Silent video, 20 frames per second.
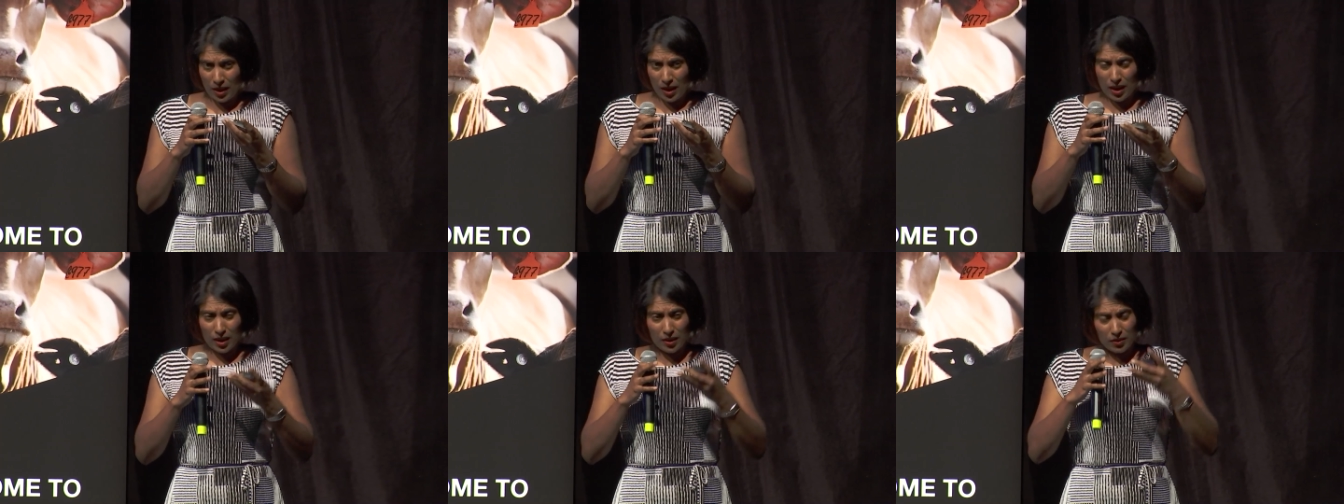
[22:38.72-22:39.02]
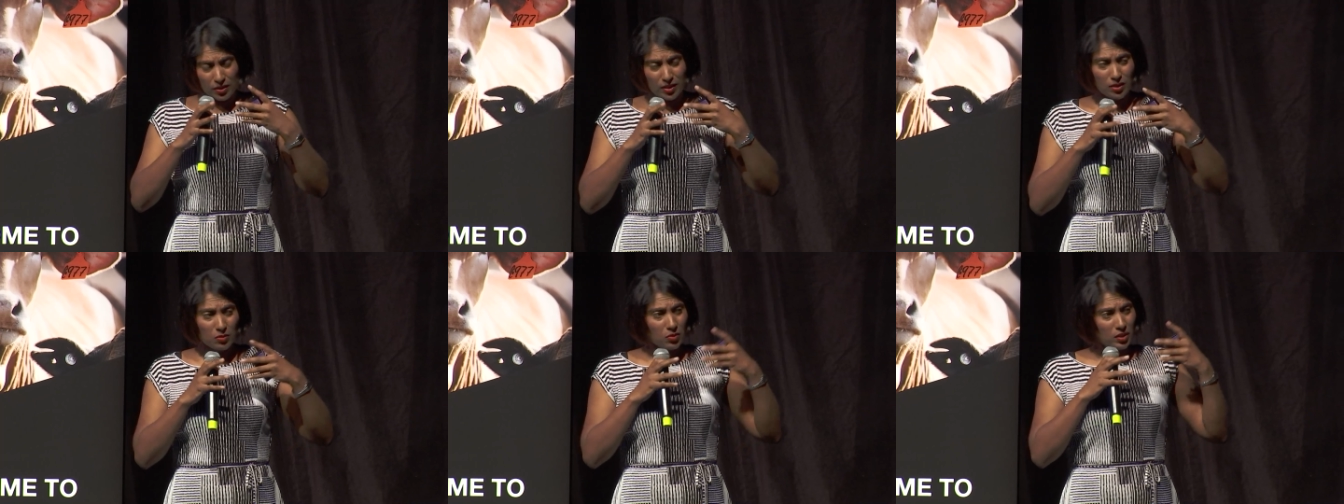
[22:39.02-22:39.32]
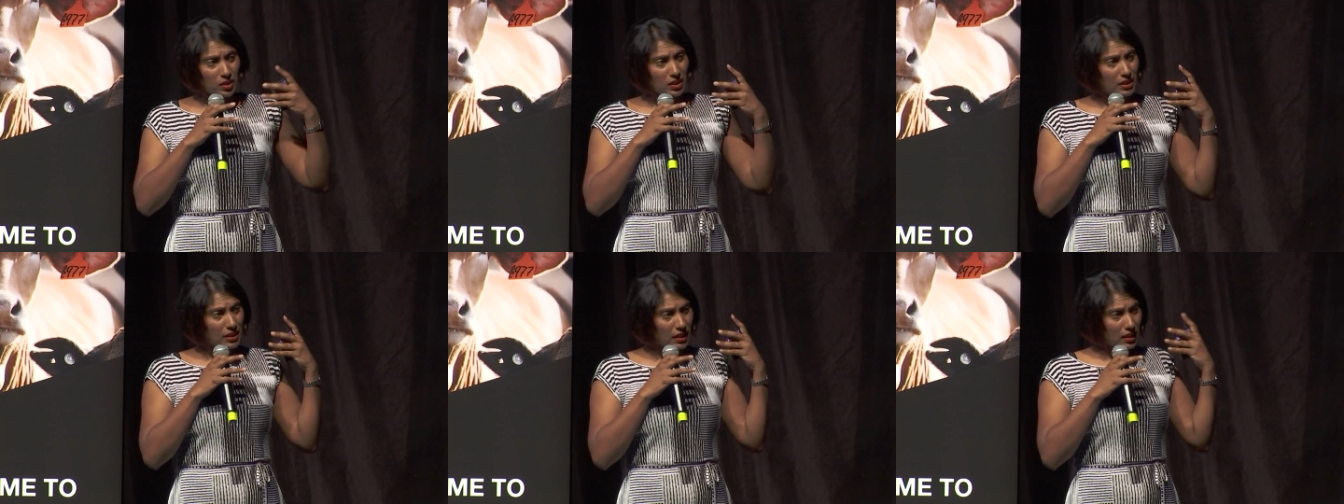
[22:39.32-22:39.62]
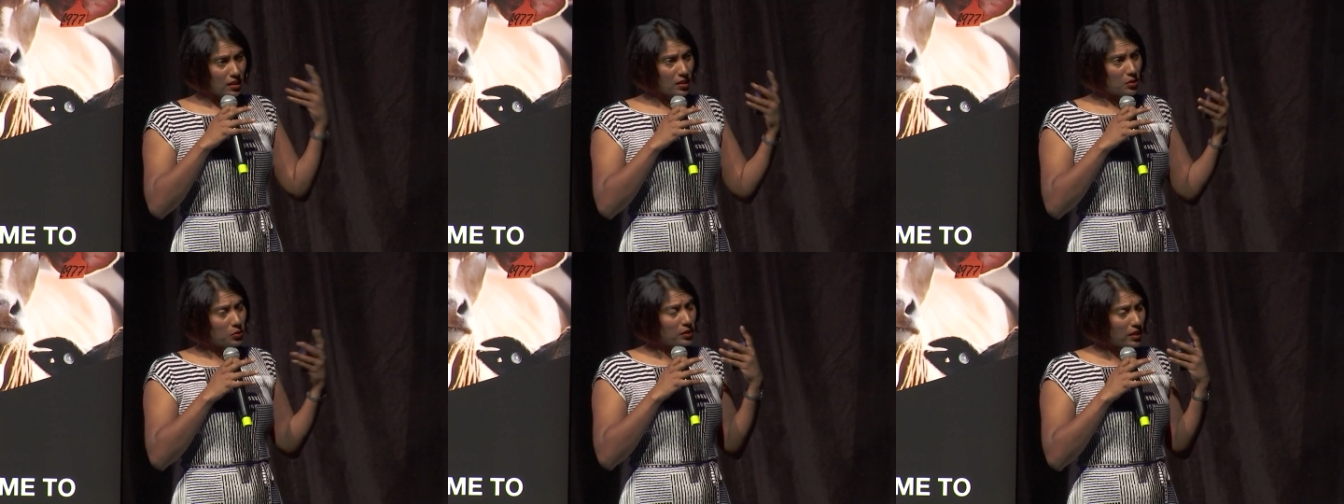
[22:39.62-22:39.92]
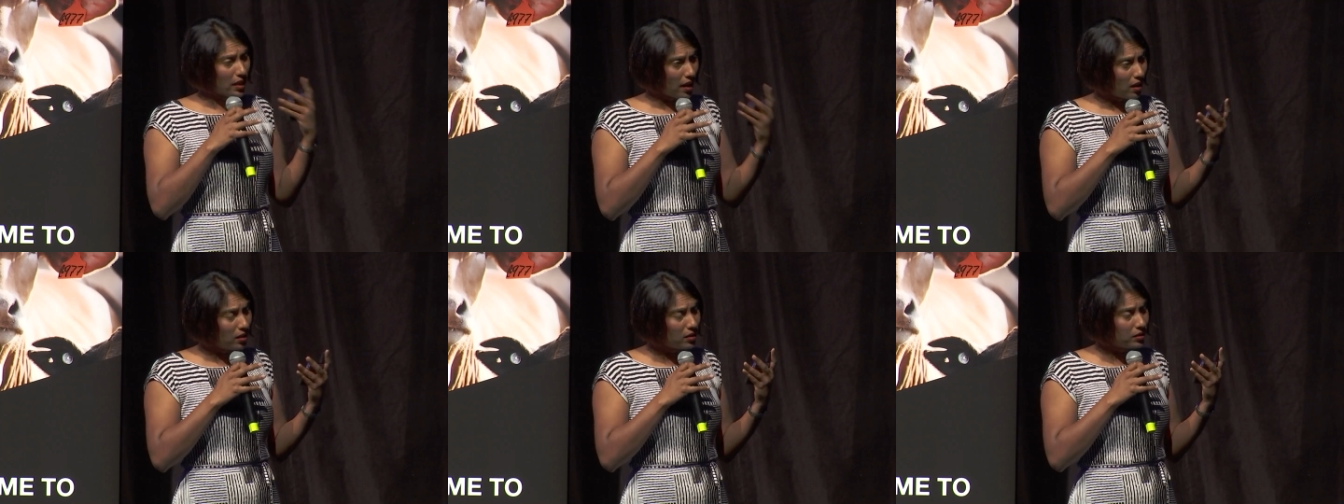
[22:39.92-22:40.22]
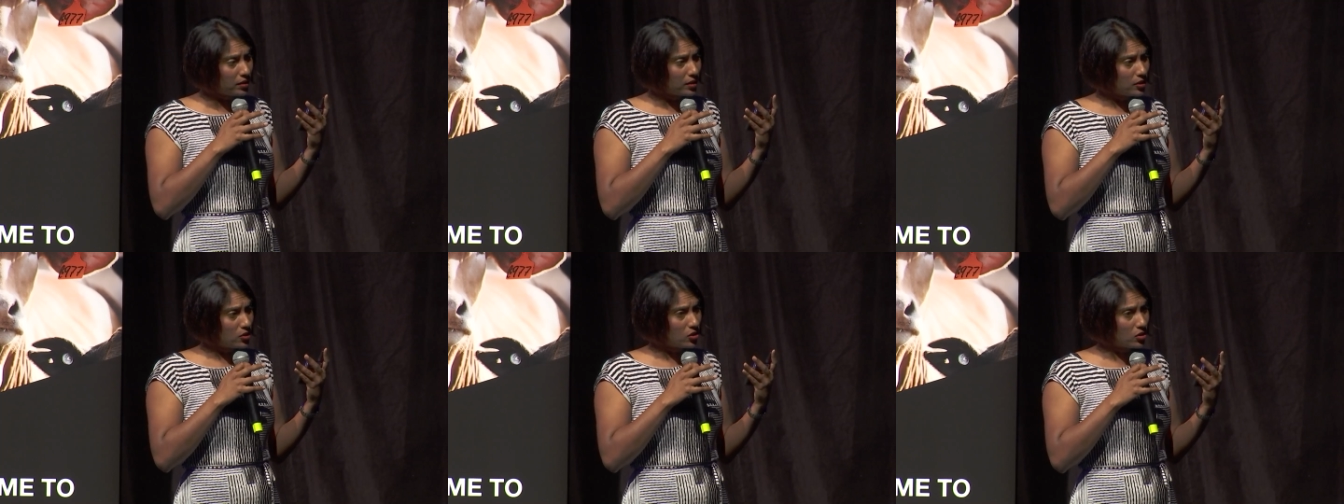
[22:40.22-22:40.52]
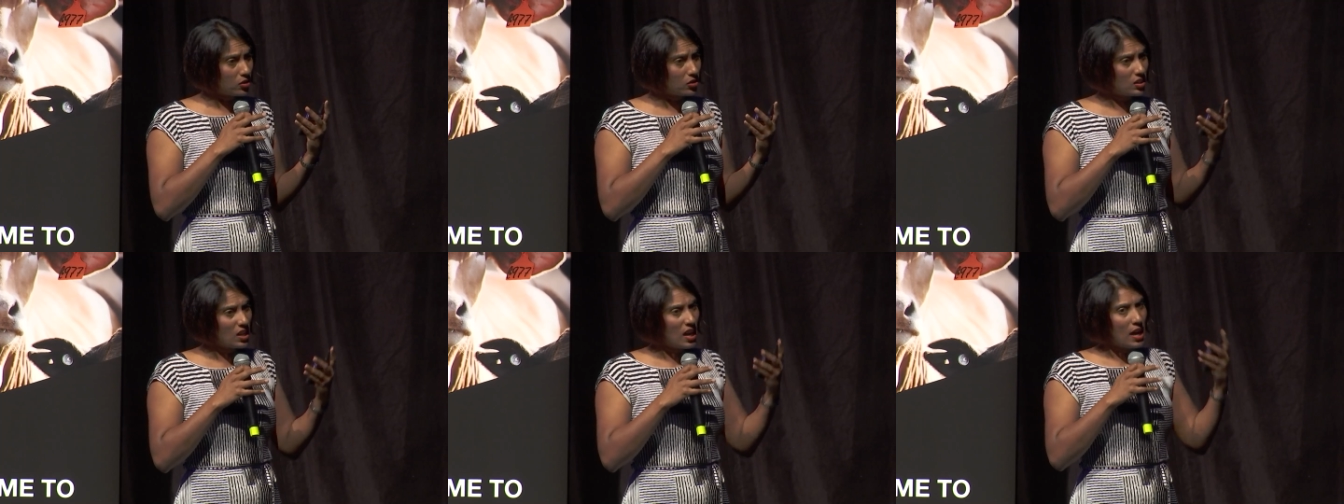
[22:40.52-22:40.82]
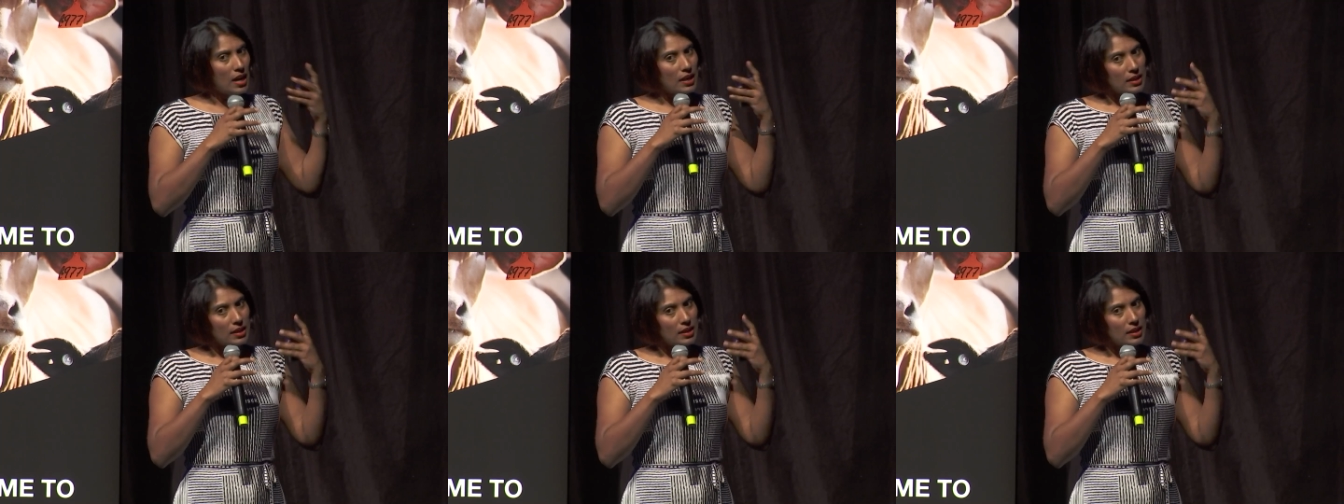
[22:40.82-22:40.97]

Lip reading: And if someone's dealing with health issues,